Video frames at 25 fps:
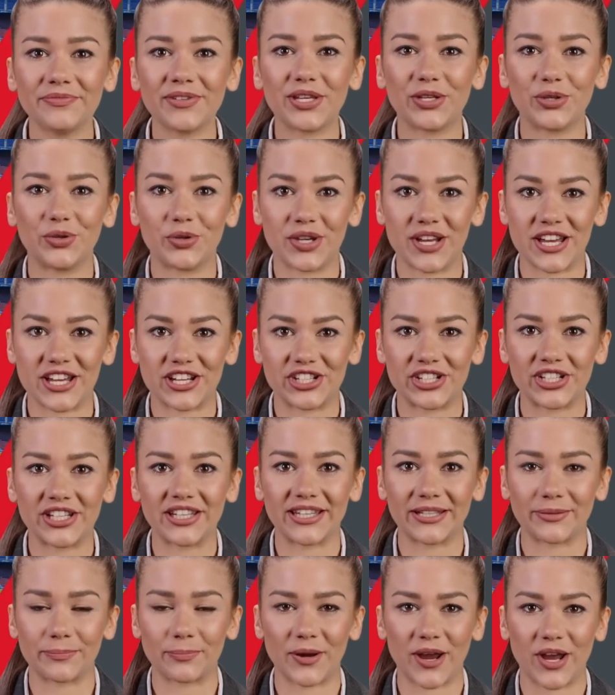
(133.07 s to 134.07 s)
The
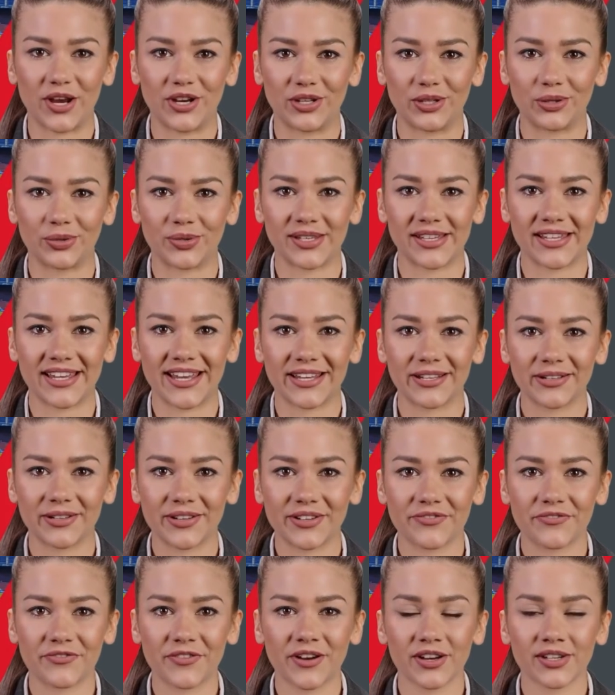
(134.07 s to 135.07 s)
creation and partial
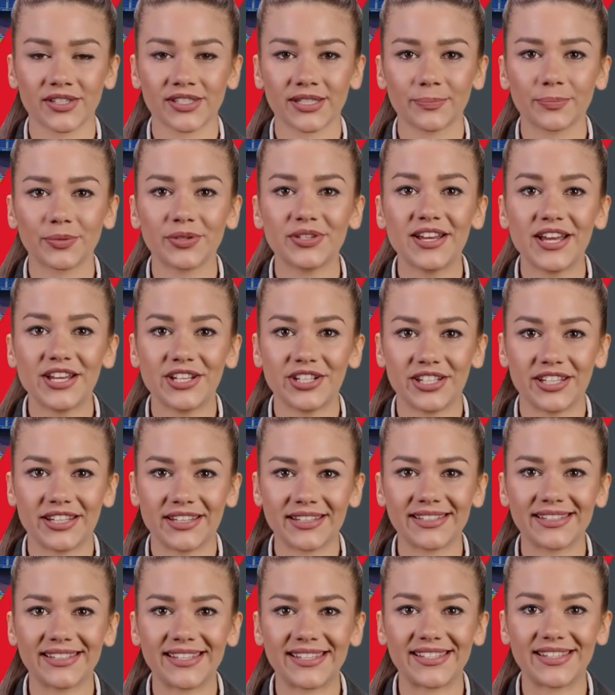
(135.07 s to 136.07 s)
sale of Barca
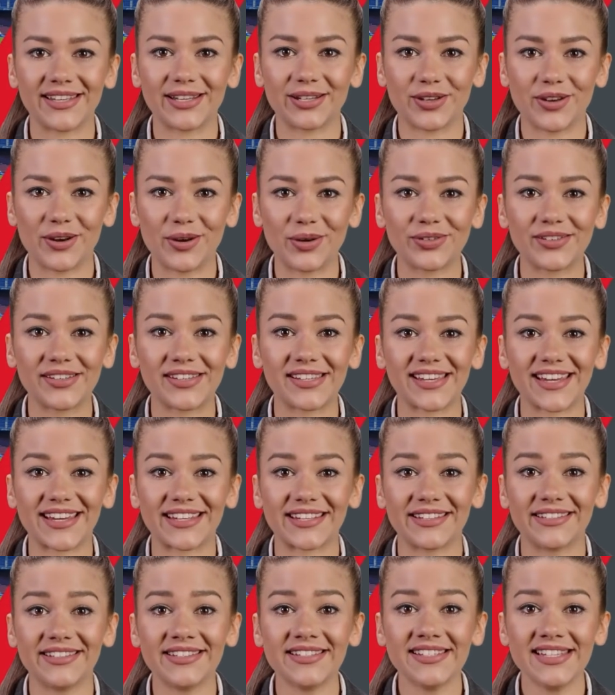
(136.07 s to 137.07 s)
Productions is the club's
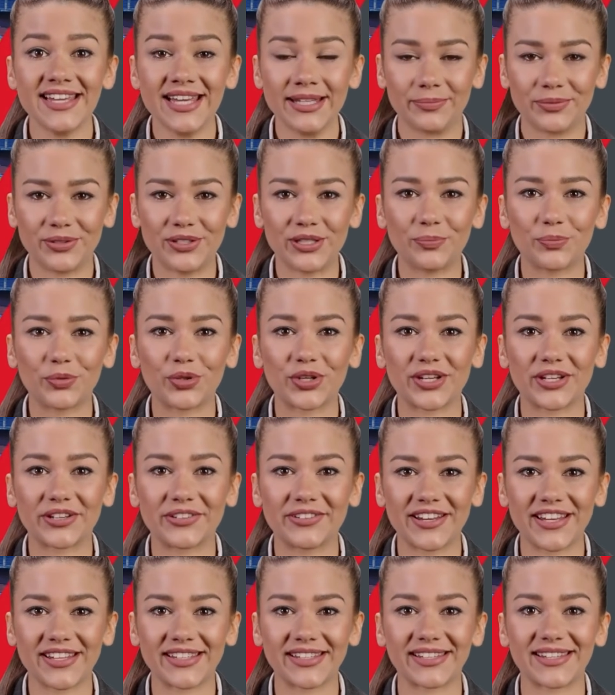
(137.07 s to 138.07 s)
second attempt to bring
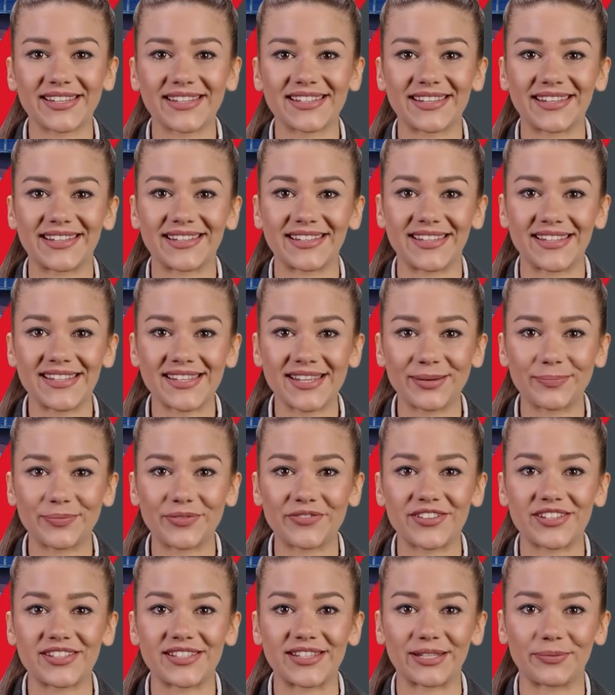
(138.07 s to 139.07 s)
investors into
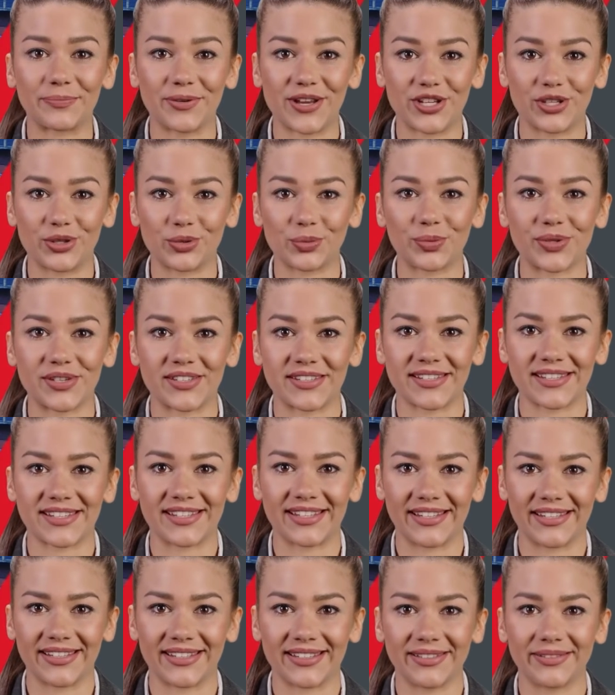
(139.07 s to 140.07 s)
some of its commercial
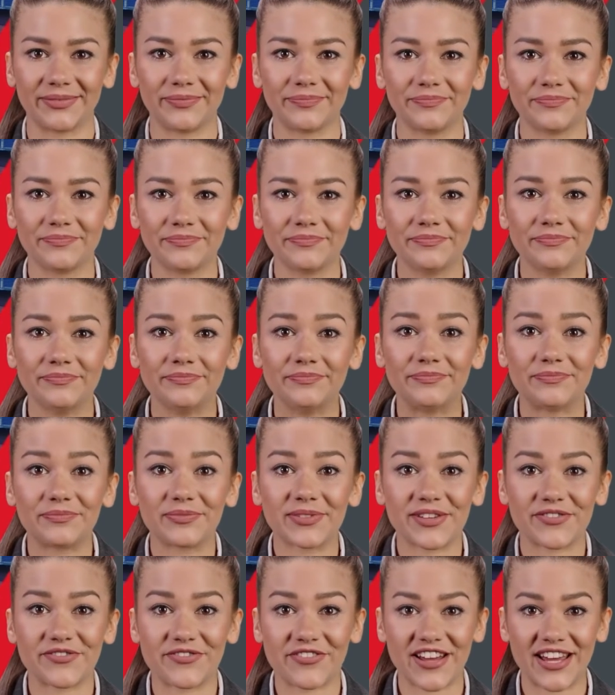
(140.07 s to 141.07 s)
businesses.
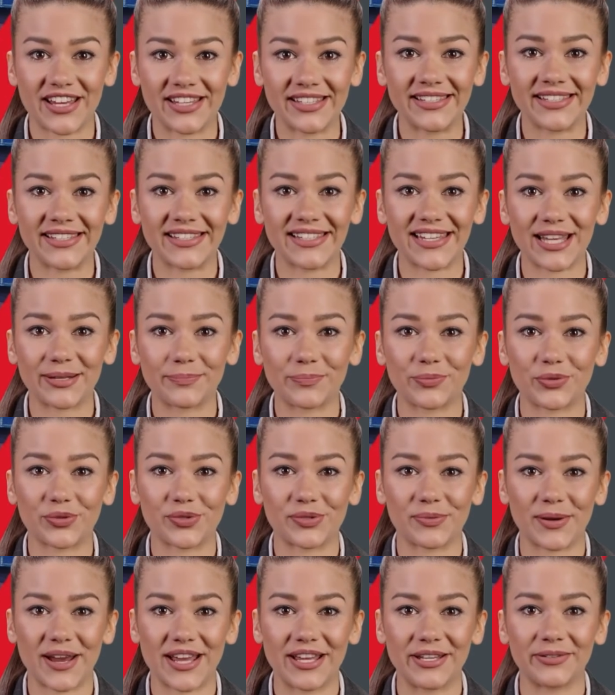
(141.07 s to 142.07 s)
The first attempt
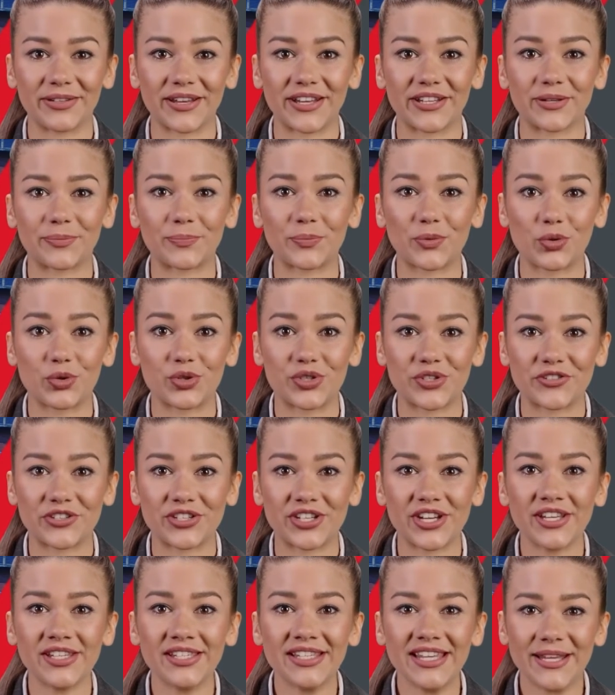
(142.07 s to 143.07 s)
was made by the board
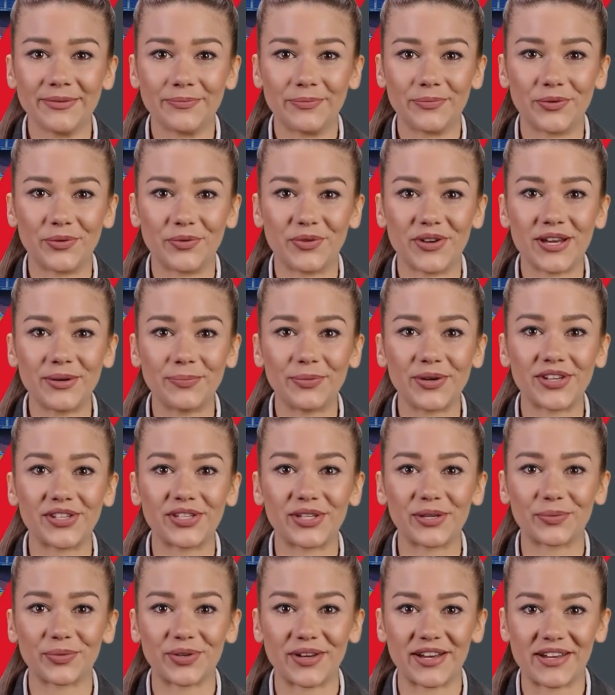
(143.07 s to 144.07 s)
of Josep Maria
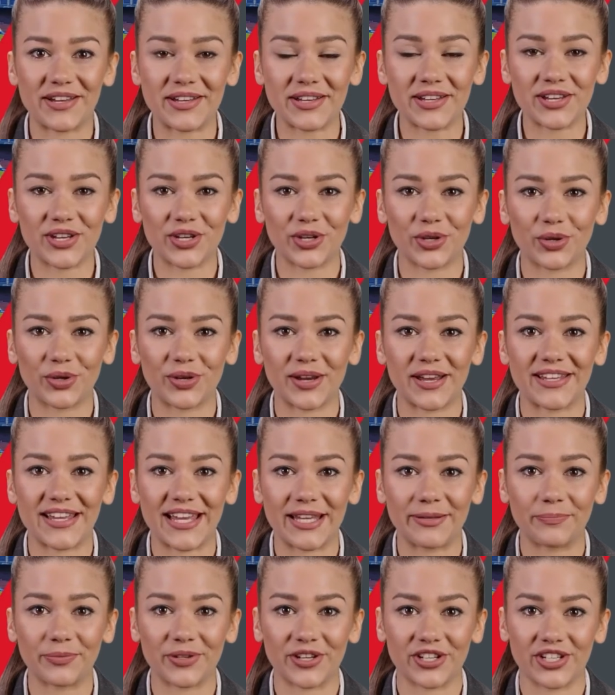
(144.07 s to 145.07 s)
Bartomeu, who had
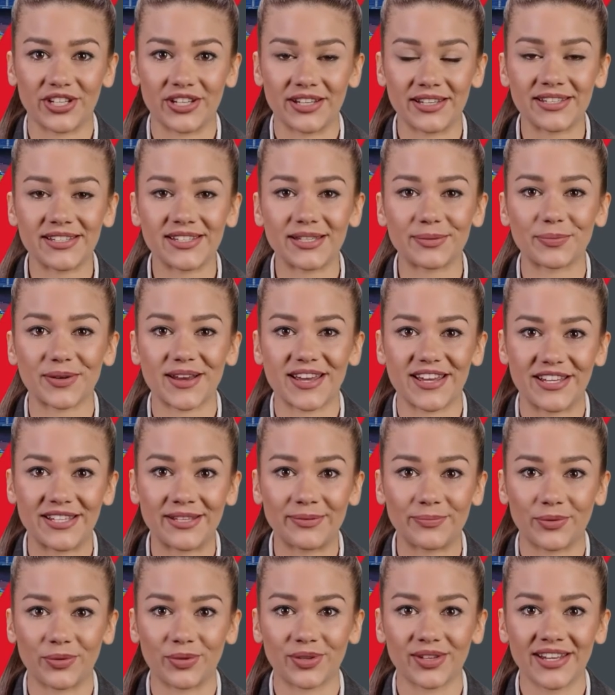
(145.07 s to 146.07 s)
ambitions to
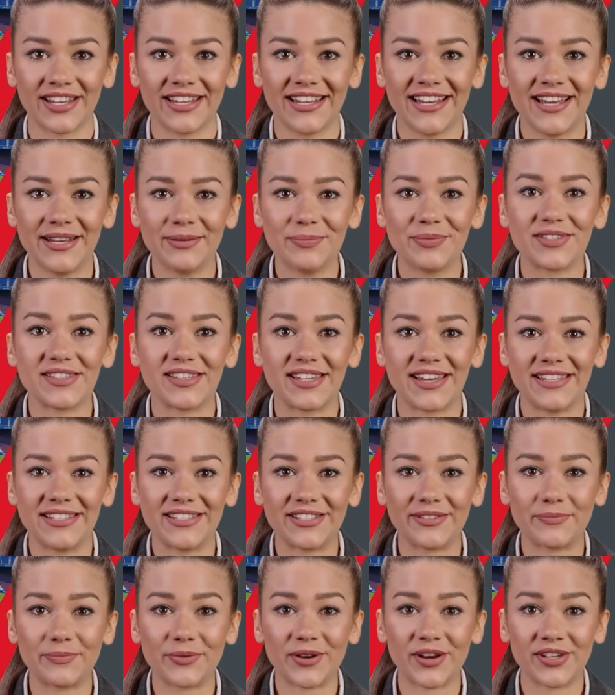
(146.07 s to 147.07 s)
place forty-nine
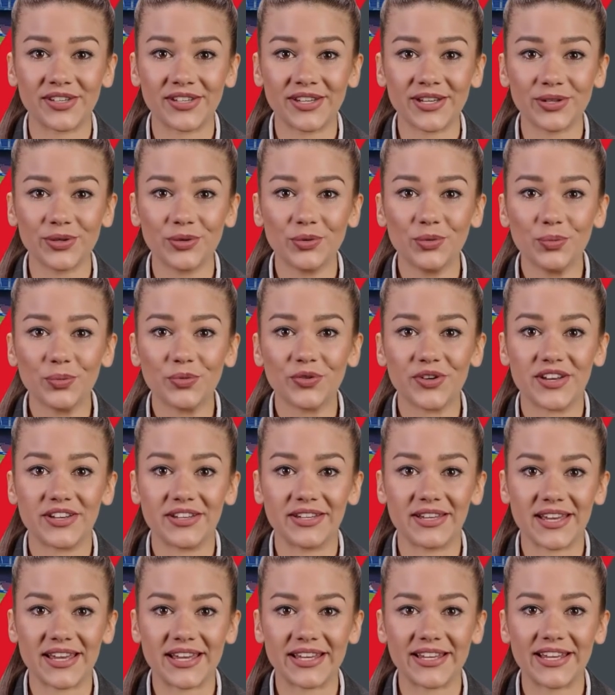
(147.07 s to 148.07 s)
percent of Barca
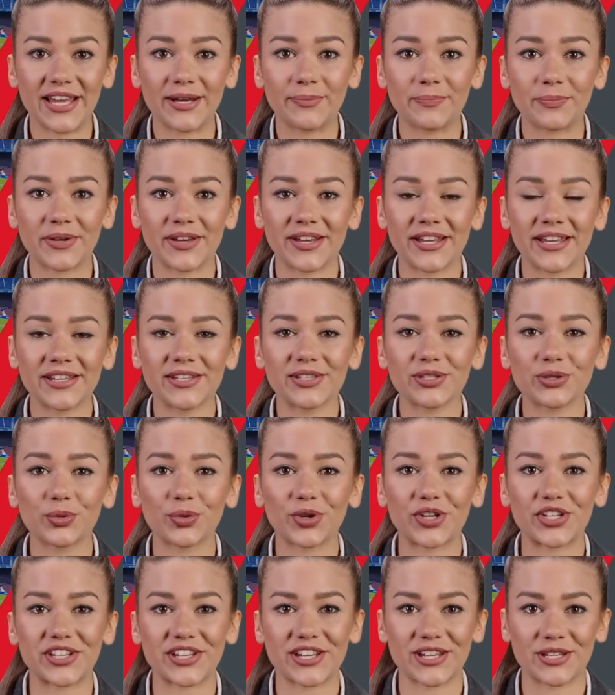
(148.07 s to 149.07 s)
Corporate, a company to
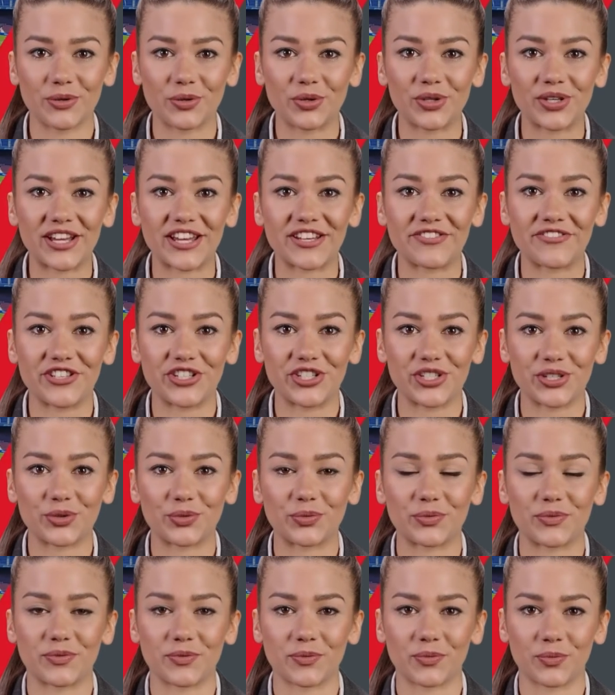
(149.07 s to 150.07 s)
which the
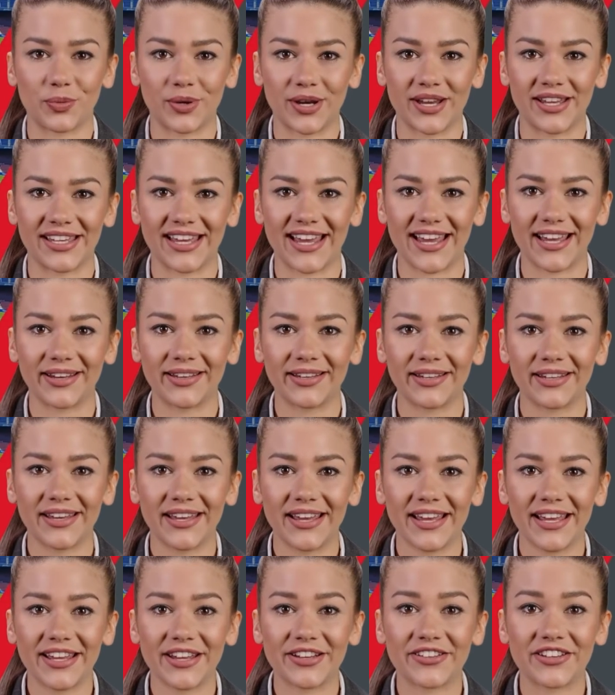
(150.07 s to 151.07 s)
audiovisual, retail,
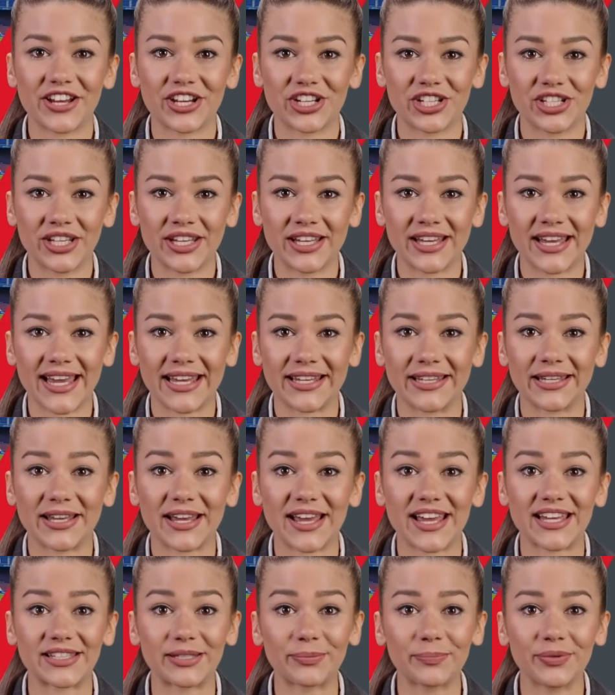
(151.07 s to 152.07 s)
innovation and
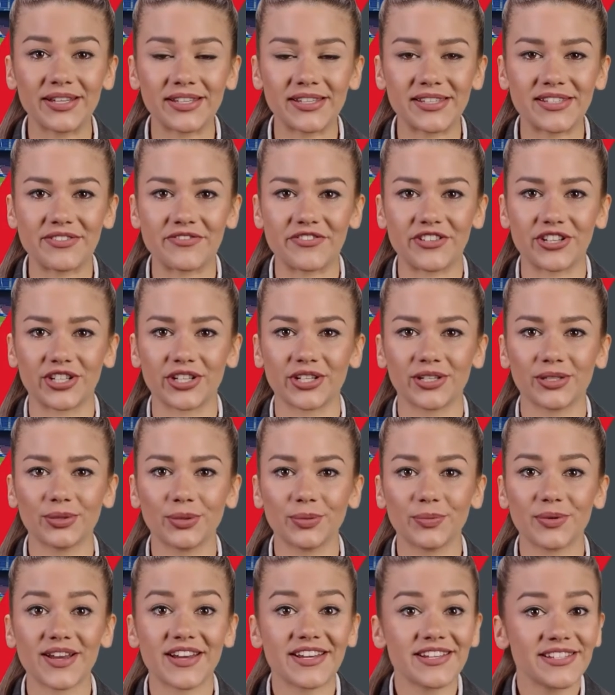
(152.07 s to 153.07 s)
academies
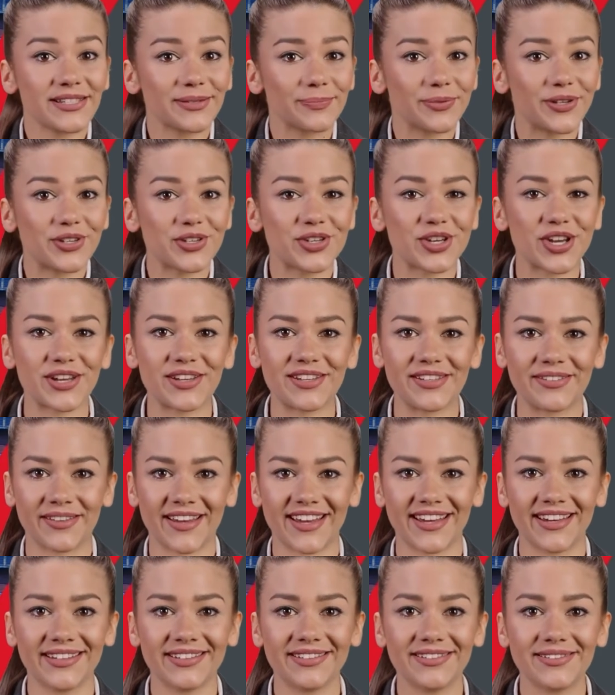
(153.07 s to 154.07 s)
divisions were going to be
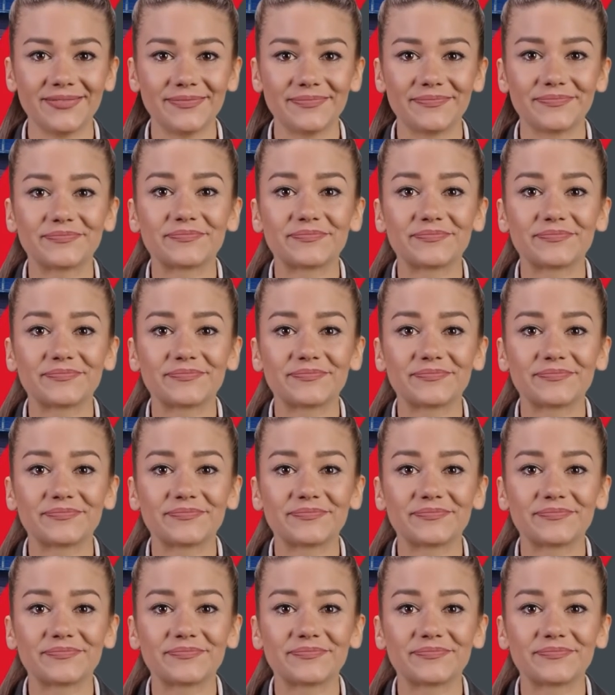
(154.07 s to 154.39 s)
transferred.